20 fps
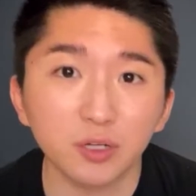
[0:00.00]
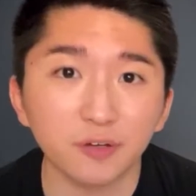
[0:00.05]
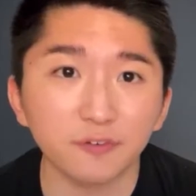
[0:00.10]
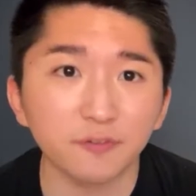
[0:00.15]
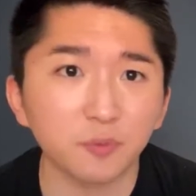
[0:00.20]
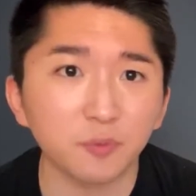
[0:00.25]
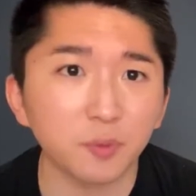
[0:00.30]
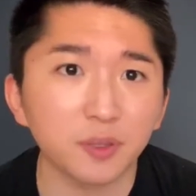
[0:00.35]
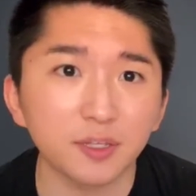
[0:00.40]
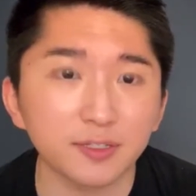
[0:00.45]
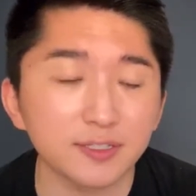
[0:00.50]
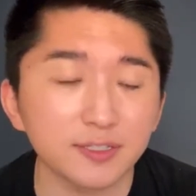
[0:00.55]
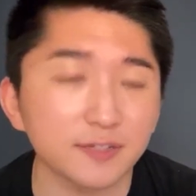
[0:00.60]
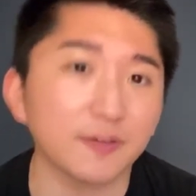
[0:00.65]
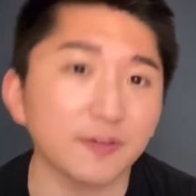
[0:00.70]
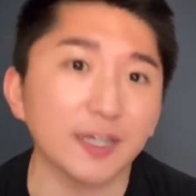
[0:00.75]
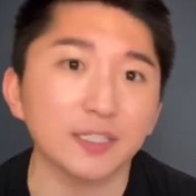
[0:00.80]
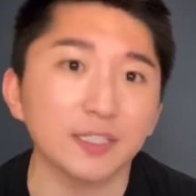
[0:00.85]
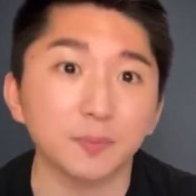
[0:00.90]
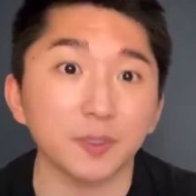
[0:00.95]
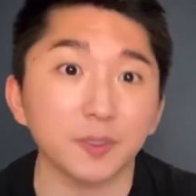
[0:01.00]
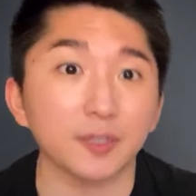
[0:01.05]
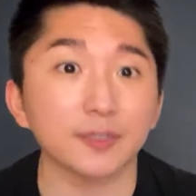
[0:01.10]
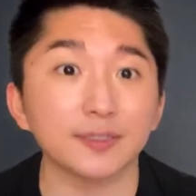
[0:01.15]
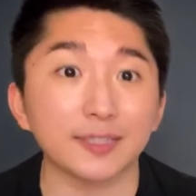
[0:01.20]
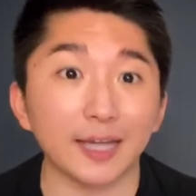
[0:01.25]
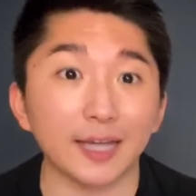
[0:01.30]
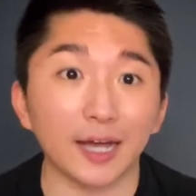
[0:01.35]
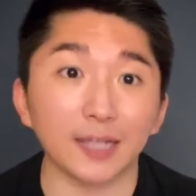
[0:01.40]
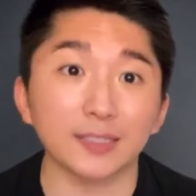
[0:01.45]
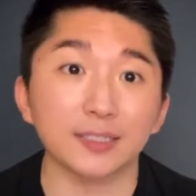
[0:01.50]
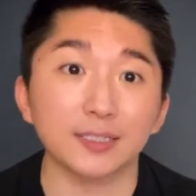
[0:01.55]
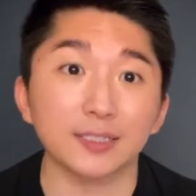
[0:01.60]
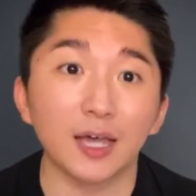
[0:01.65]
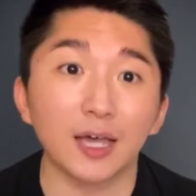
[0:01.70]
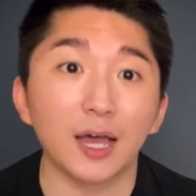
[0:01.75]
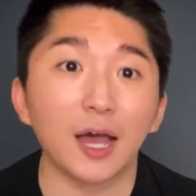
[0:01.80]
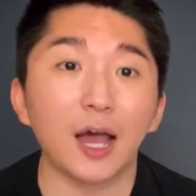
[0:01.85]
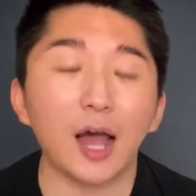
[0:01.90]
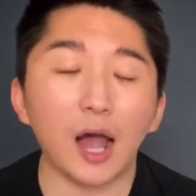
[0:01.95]
with this device, because that's
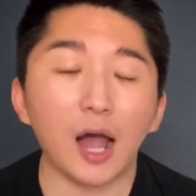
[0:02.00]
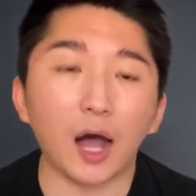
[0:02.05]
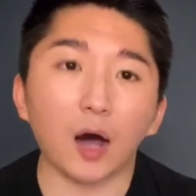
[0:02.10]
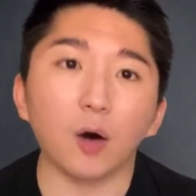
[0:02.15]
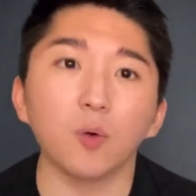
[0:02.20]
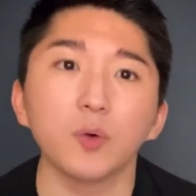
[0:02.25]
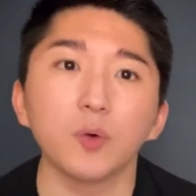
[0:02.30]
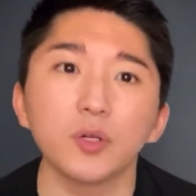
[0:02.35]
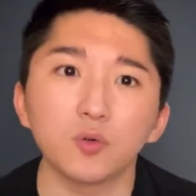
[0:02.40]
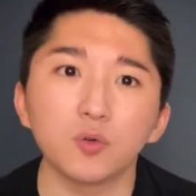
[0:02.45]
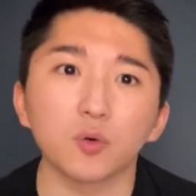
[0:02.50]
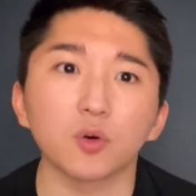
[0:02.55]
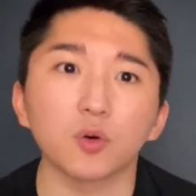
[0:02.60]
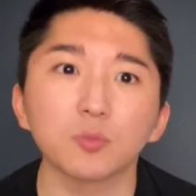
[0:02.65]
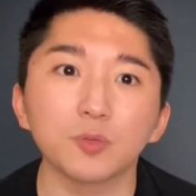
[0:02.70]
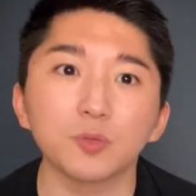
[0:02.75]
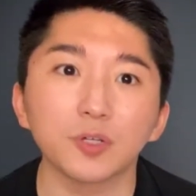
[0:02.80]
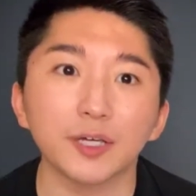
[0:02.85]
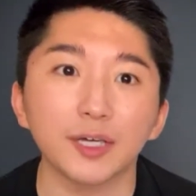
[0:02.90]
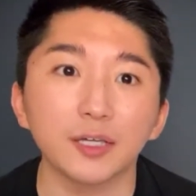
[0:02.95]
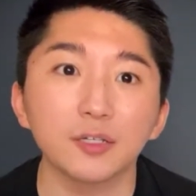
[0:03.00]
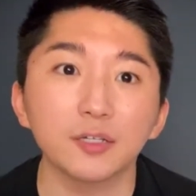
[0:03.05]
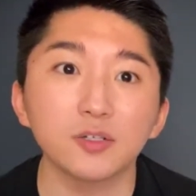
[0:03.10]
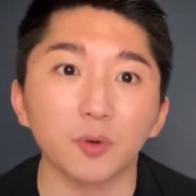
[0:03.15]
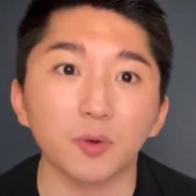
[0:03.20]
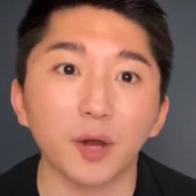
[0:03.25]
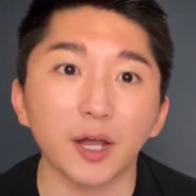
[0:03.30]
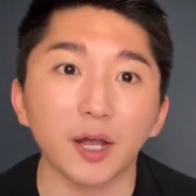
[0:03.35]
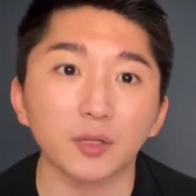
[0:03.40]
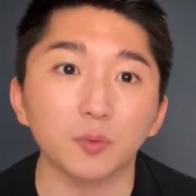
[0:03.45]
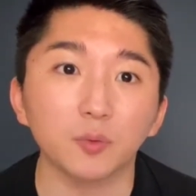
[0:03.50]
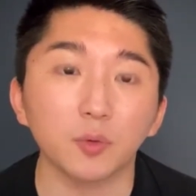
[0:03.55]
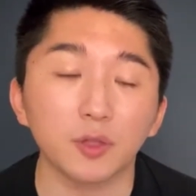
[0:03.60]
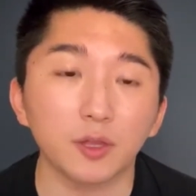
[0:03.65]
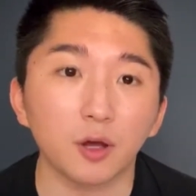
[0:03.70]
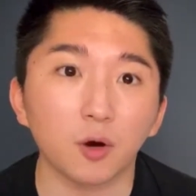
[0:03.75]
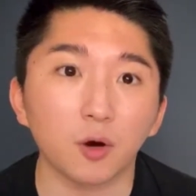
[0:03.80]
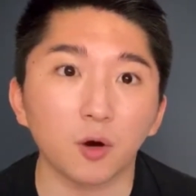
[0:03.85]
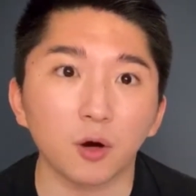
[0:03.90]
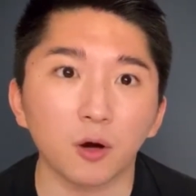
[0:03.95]
how we normally interact with
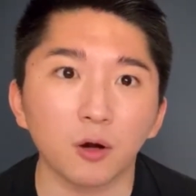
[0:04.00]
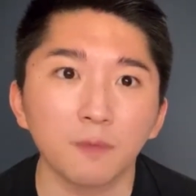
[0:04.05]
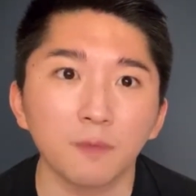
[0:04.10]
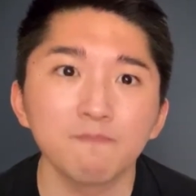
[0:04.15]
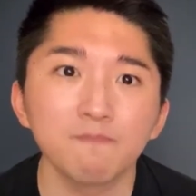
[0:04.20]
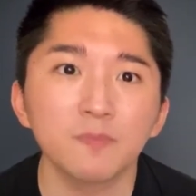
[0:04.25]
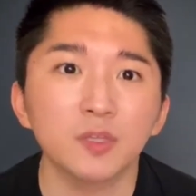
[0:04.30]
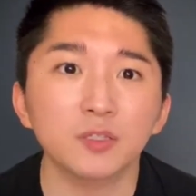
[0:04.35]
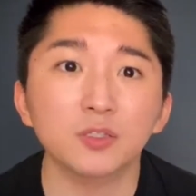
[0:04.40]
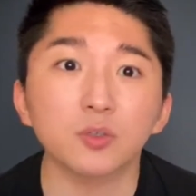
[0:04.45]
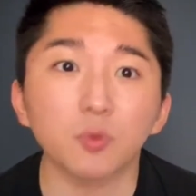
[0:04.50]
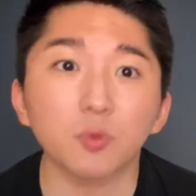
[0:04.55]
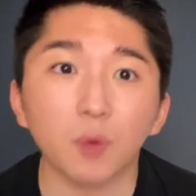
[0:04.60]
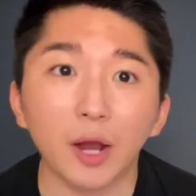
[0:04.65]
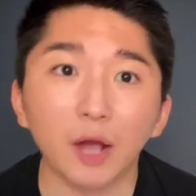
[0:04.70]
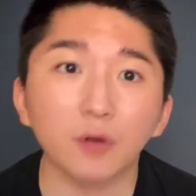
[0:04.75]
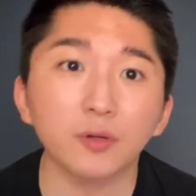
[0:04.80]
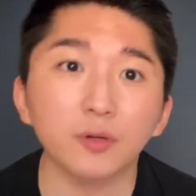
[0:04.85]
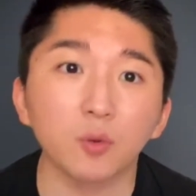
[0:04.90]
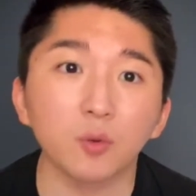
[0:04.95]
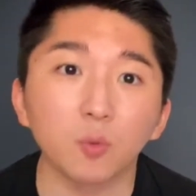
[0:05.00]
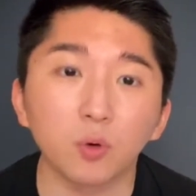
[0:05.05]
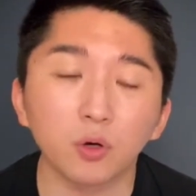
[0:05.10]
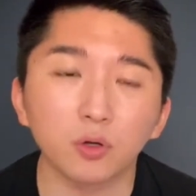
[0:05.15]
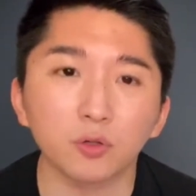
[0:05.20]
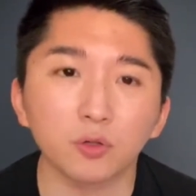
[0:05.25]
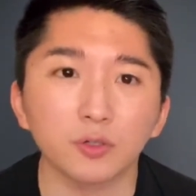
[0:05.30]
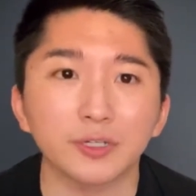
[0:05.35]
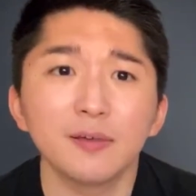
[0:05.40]
our surrounding world.